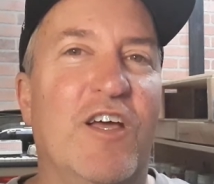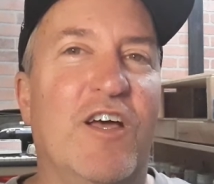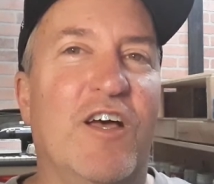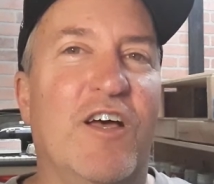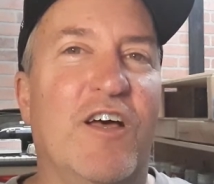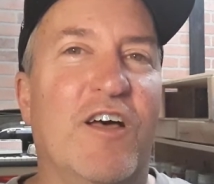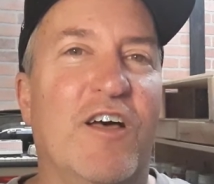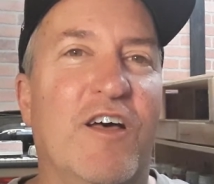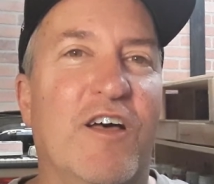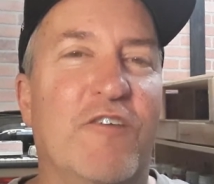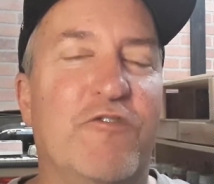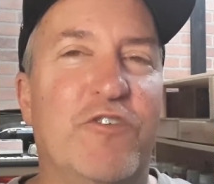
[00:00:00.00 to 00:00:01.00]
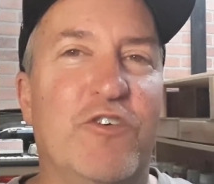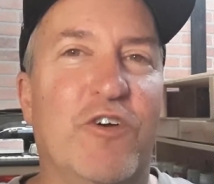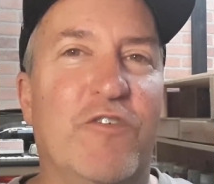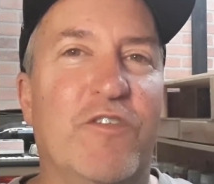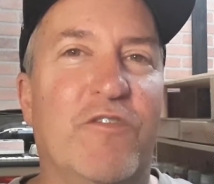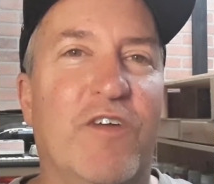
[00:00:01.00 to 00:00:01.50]
A few
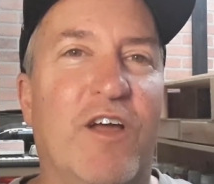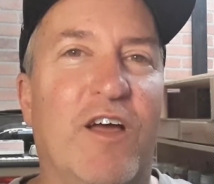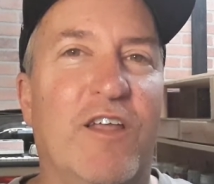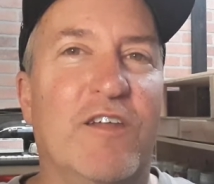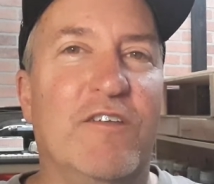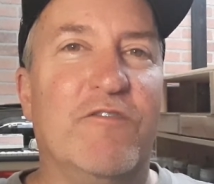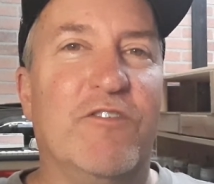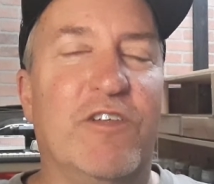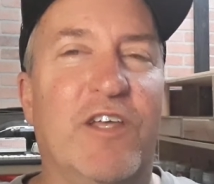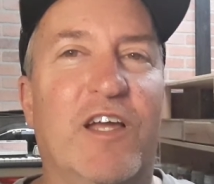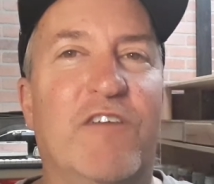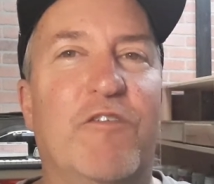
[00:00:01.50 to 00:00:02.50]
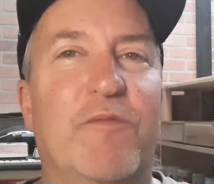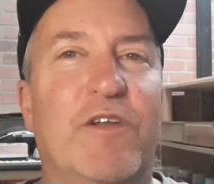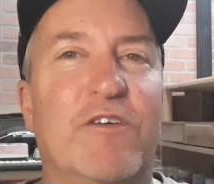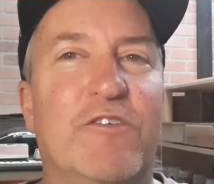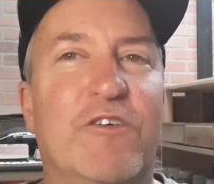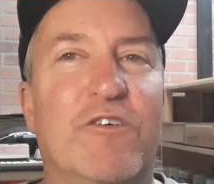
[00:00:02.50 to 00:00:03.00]
of them got, for lack of a
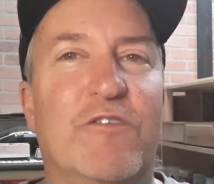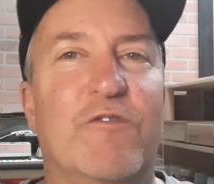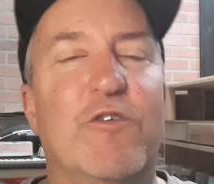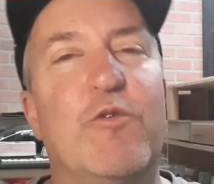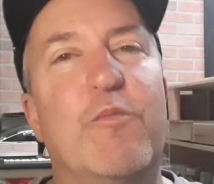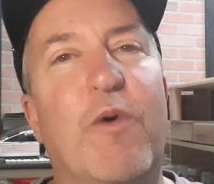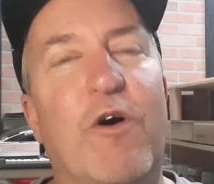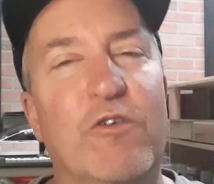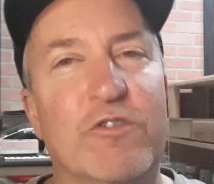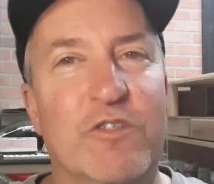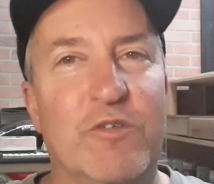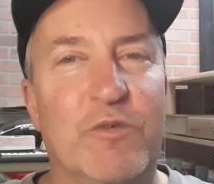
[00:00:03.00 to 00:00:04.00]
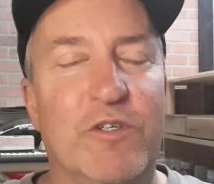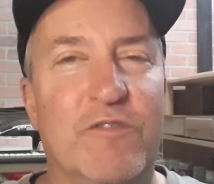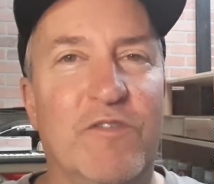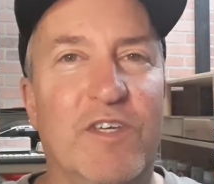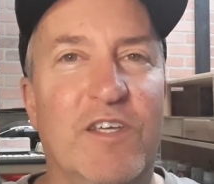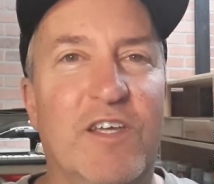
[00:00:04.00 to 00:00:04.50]
better term, real ballsy with
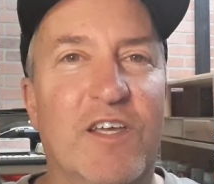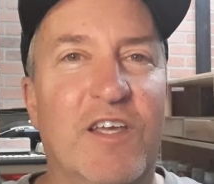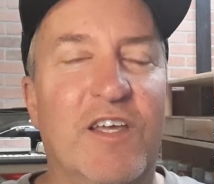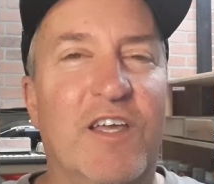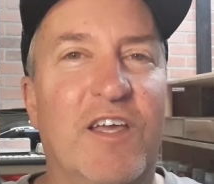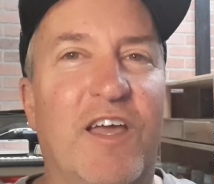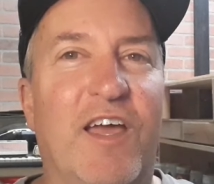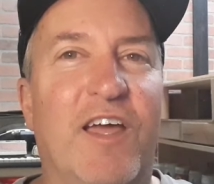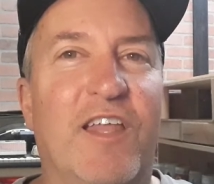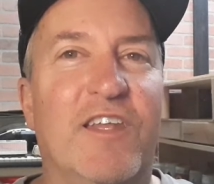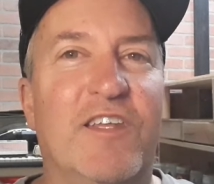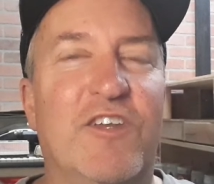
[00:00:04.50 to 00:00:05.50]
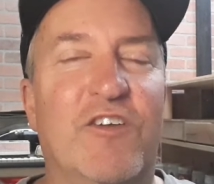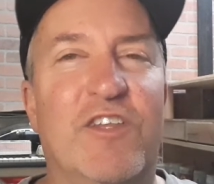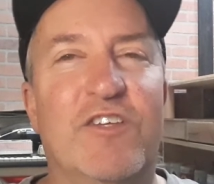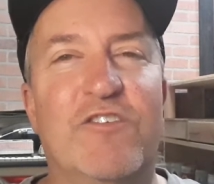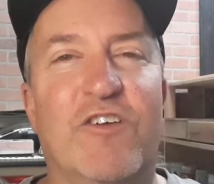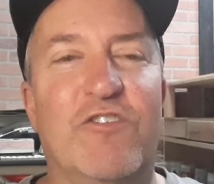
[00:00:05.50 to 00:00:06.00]
me. And,
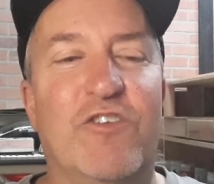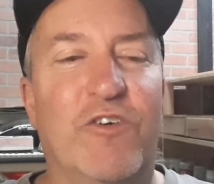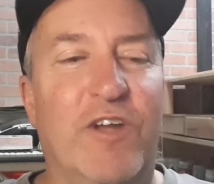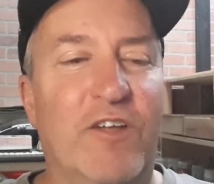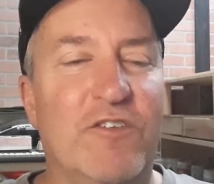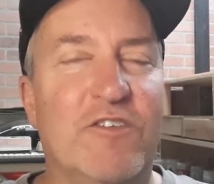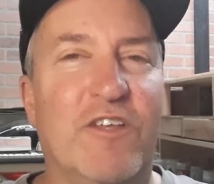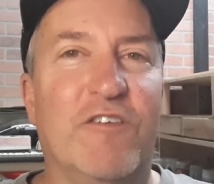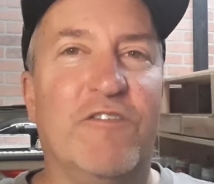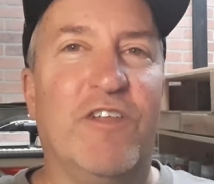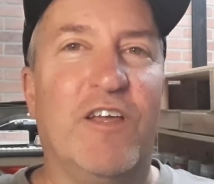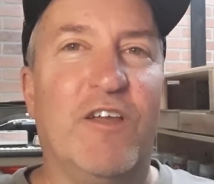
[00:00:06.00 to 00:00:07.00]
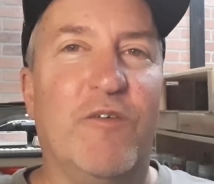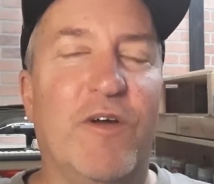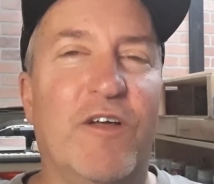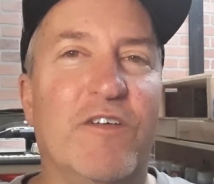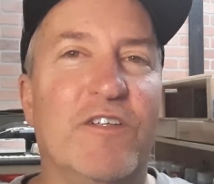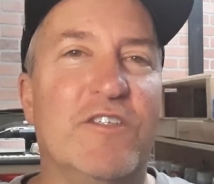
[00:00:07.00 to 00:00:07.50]
they start throwing out stuff like,
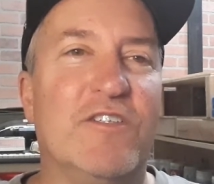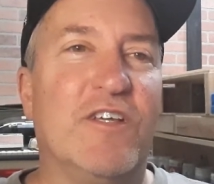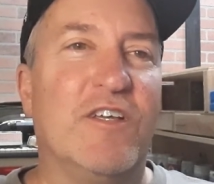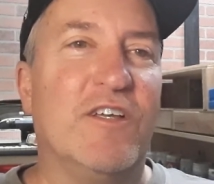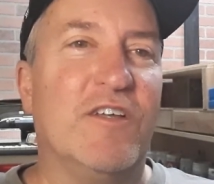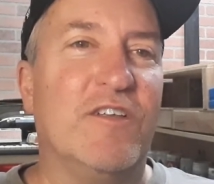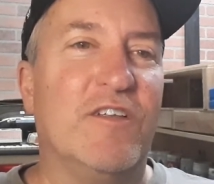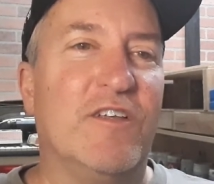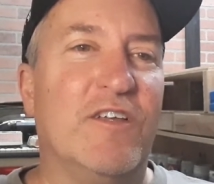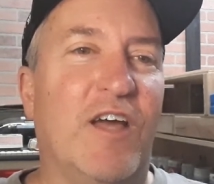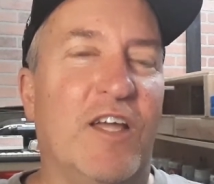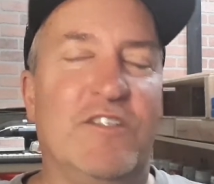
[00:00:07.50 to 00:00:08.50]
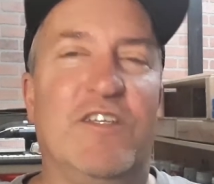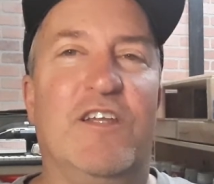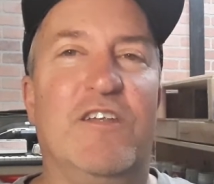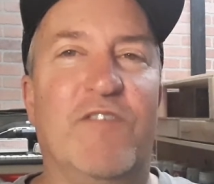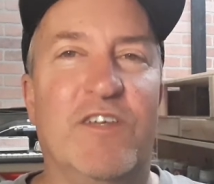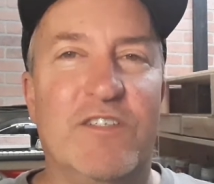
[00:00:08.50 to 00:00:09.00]
well, I said
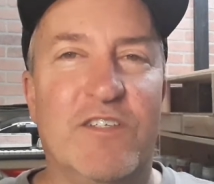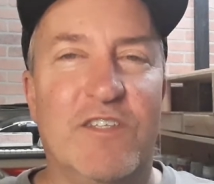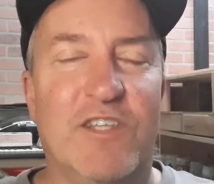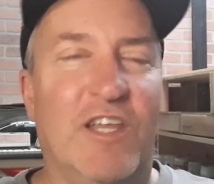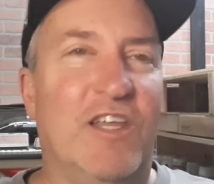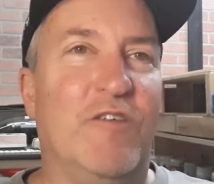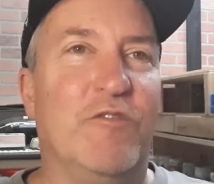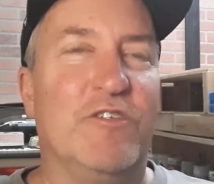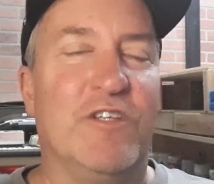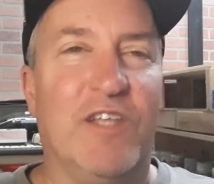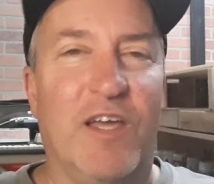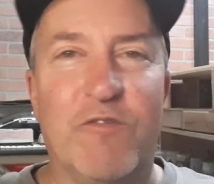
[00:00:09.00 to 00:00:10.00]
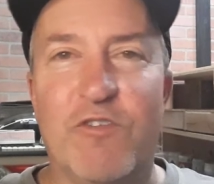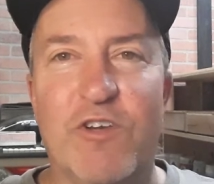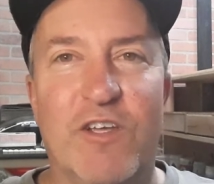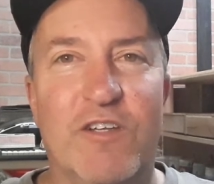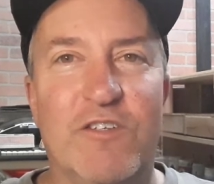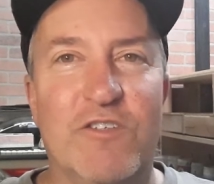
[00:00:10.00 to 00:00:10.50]
in my thing it was a
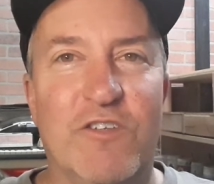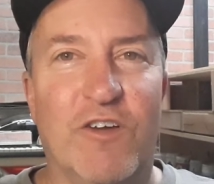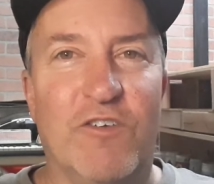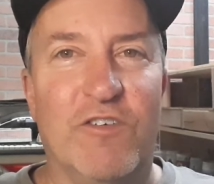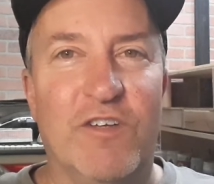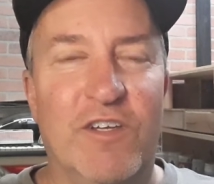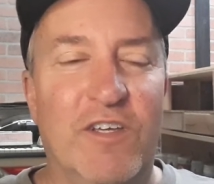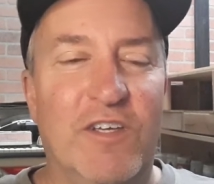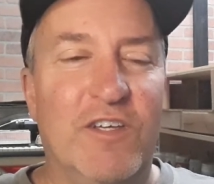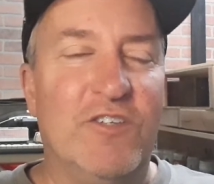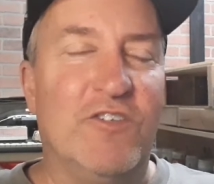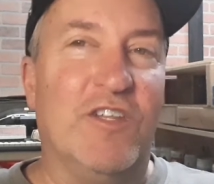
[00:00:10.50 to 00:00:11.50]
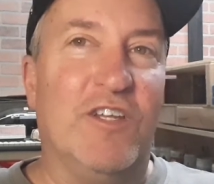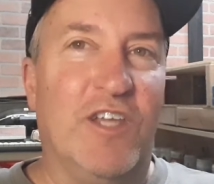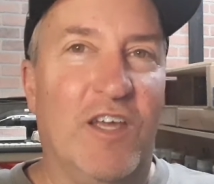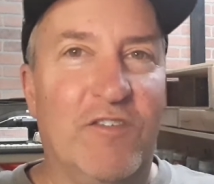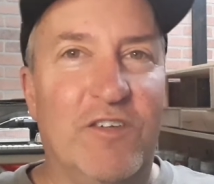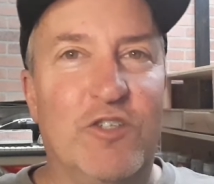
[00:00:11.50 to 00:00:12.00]
lab-created stone. So then you
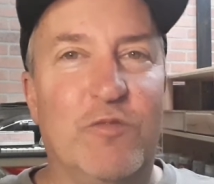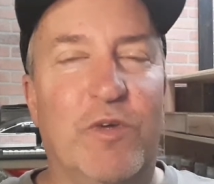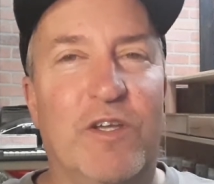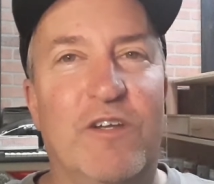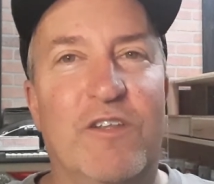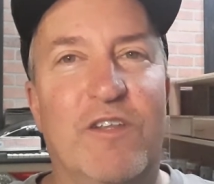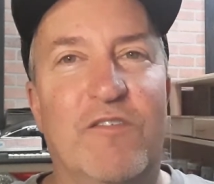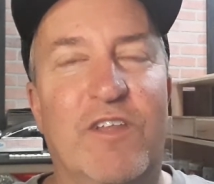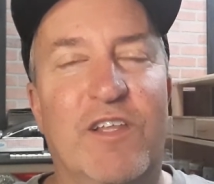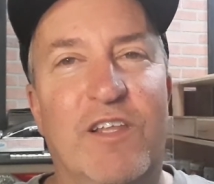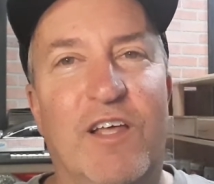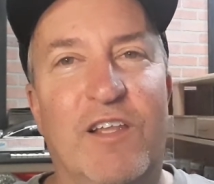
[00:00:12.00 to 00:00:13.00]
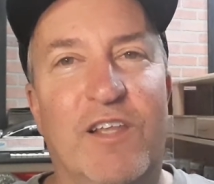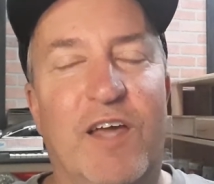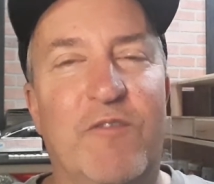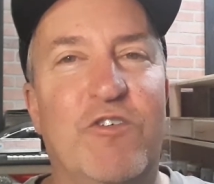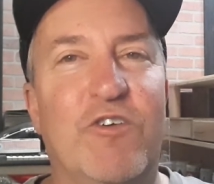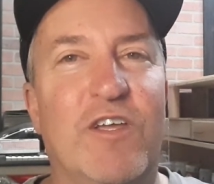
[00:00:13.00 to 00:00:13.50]
have to explain to them that a
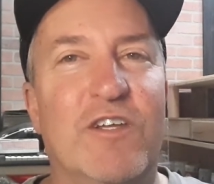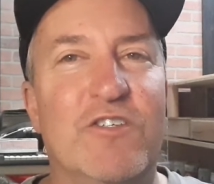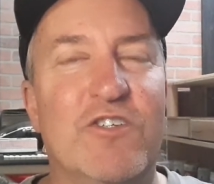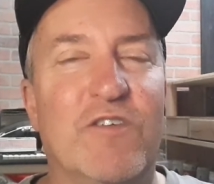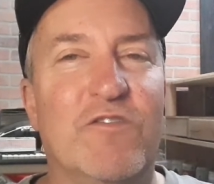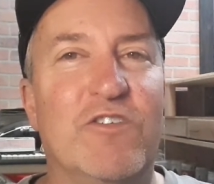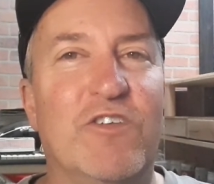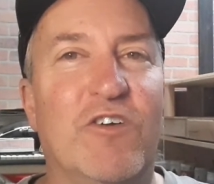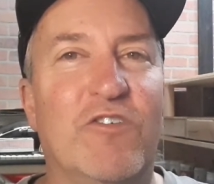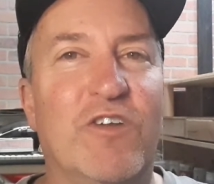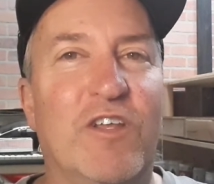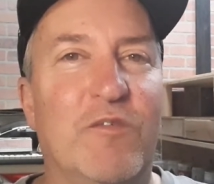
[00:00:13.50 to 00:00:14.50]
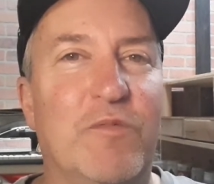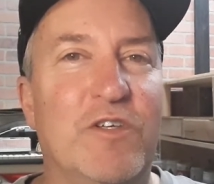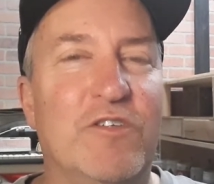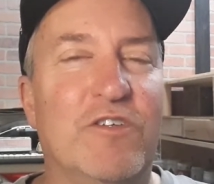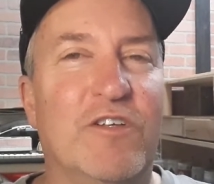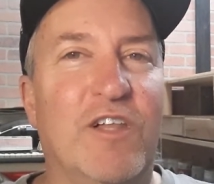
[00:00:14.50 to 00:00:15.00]
lab-created gemstone and a
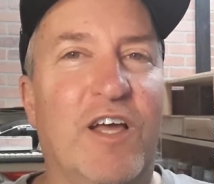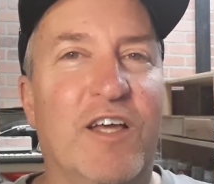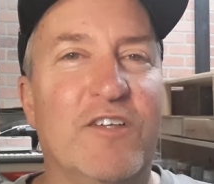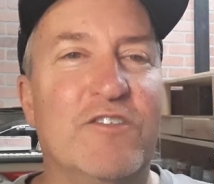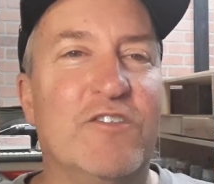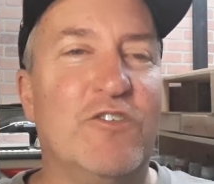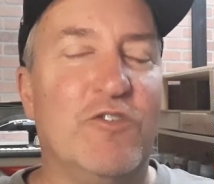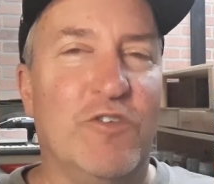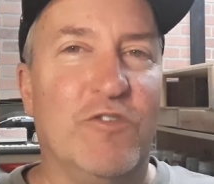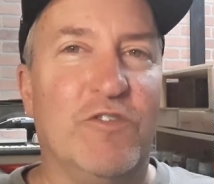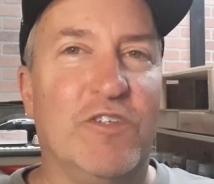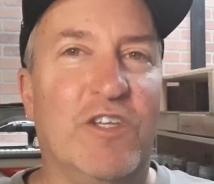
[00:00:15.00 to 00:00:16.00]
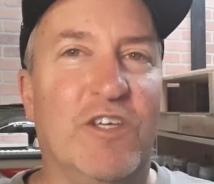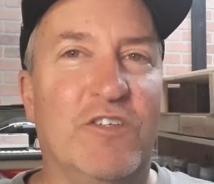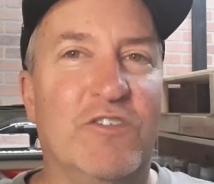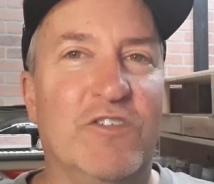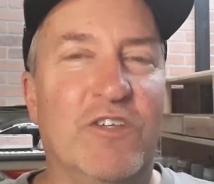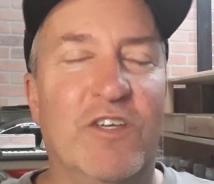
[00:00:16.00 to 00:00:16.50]
piece of glass, two different
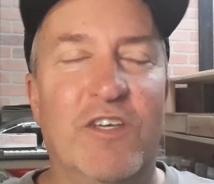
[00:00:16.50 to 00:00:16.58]
things.